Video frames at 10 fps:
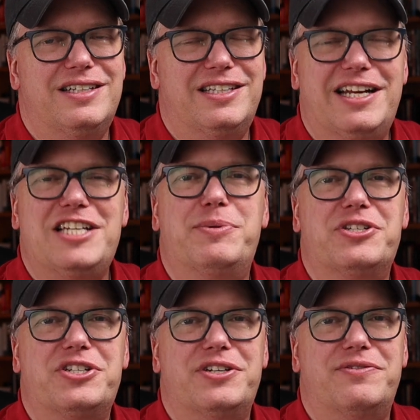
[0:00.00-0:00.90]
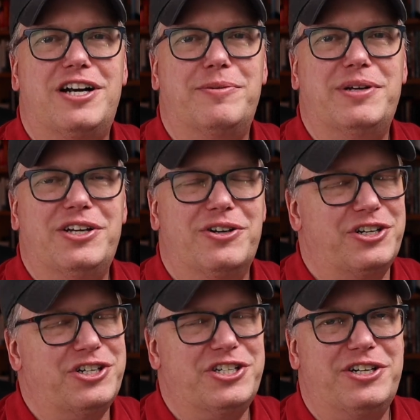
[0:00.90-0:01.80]
today's business environment, you're
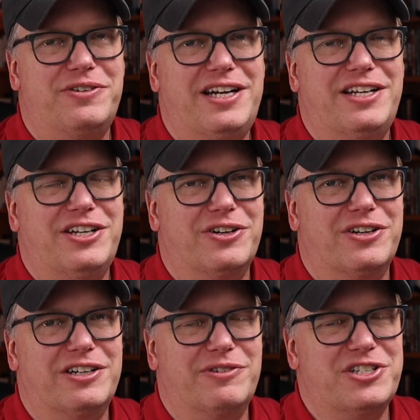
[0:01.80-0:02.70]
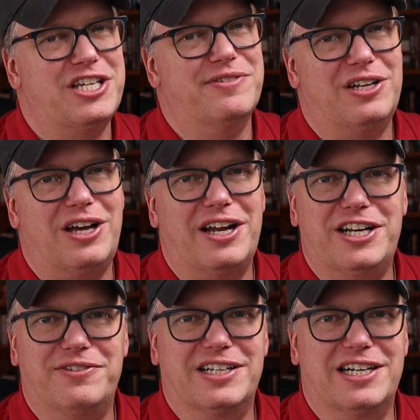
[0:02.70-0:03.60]
going to generate and you're going to receive a lot of
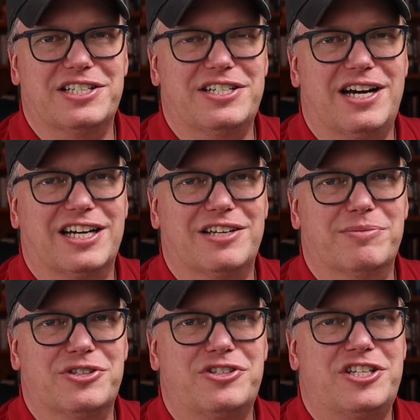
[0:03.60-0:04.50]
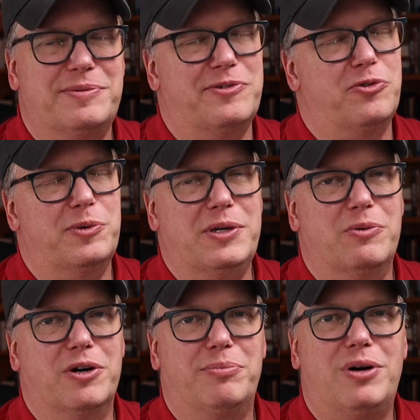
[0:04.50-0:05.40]
different kinds of documents. Some of them will be
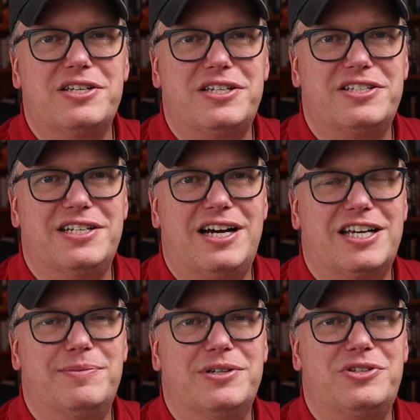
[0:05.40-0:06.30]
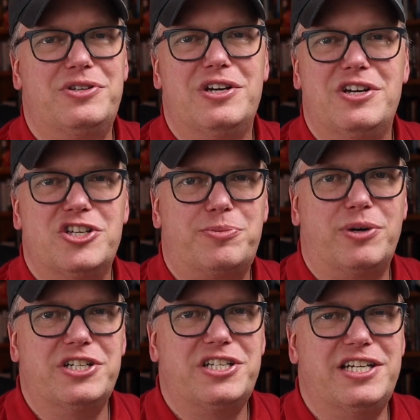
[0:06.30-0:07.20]
word processing documents,
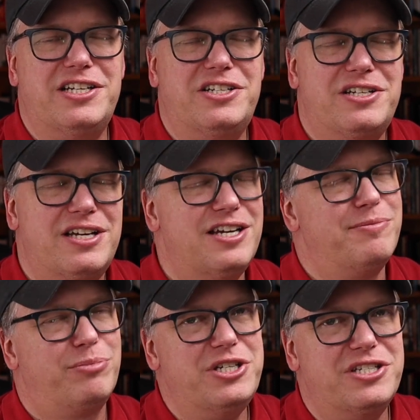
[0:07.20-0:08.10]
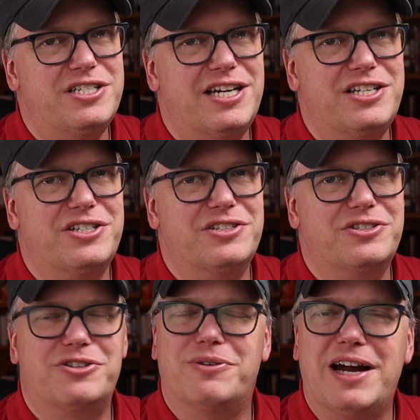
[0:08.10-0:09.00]
spreadsheets,
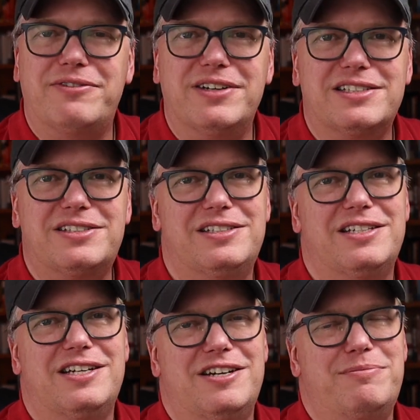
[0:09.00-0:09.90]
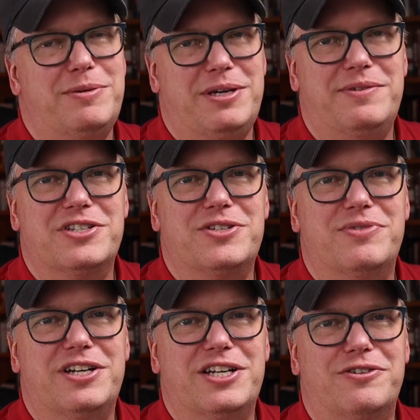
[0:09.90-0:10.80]
presentations, graphics, maybe even some
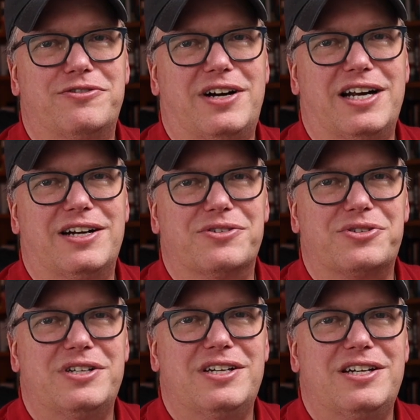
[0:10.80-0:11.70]
video files.